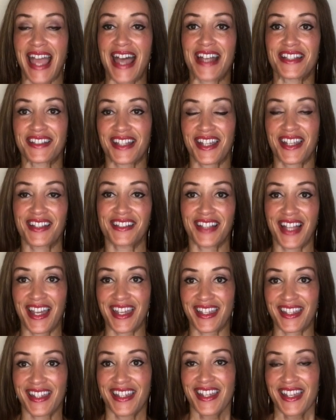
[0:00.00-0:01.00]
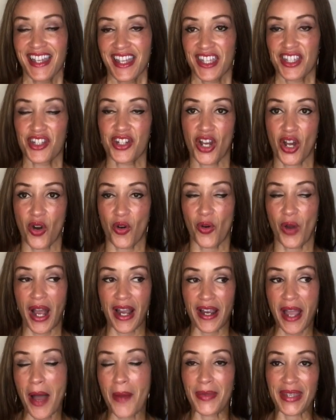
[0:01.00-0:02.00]
as a like you know a
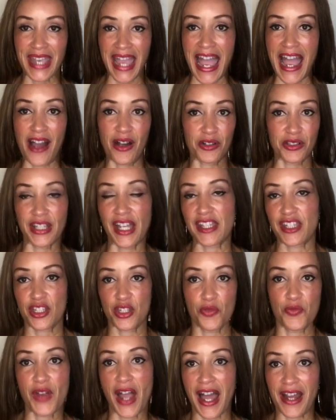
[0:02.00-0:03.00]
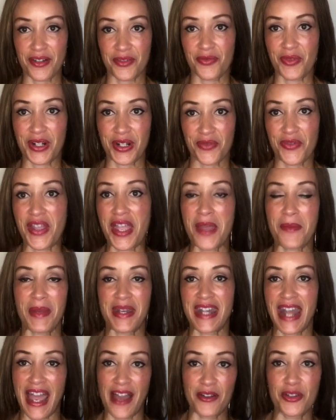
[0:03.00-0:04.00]
coming out like you've gotten rid of him and
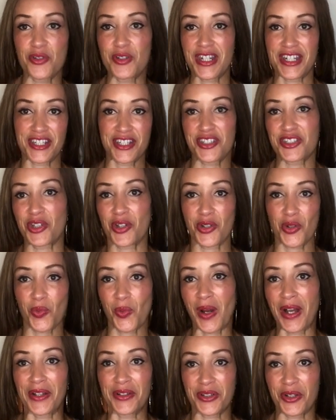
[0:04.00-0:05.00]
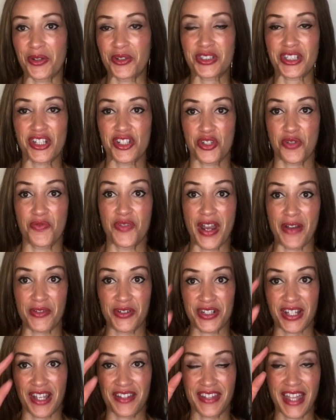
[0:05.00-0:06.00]
now you need to sow your wild oats because you've never
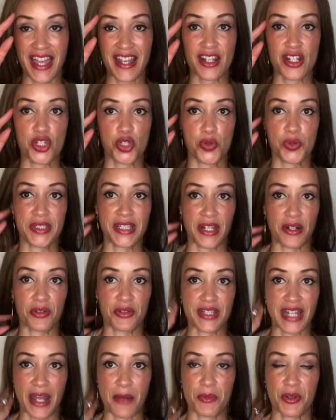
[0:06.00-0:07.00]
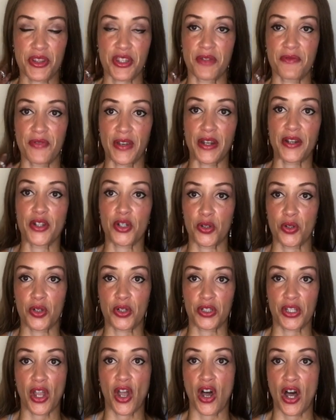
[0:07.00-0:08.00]
done that because you settled down with him very
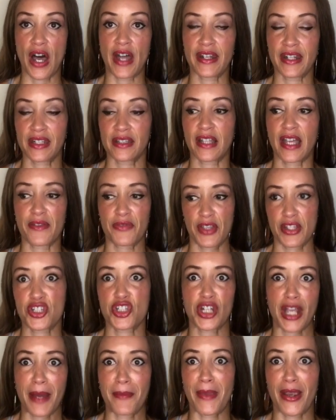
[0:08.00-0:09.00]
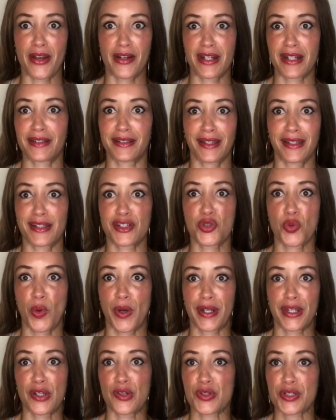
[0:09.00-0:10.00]
early on in life like she got married at like
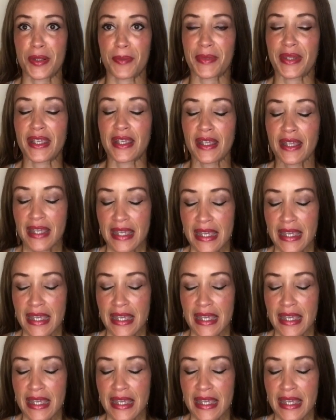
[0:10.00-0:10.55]
20 or something